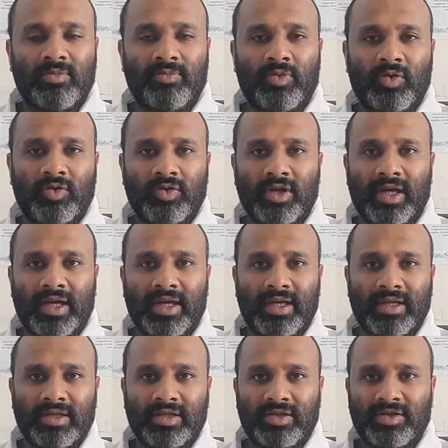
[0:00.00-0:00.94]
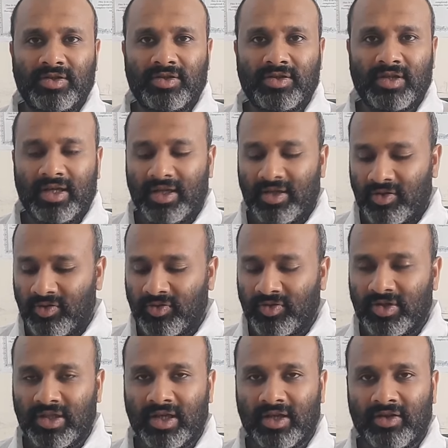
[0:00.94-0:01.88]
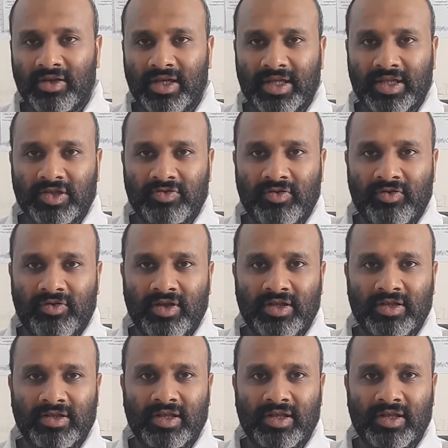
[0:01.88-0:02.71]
poor diet and all the other extra things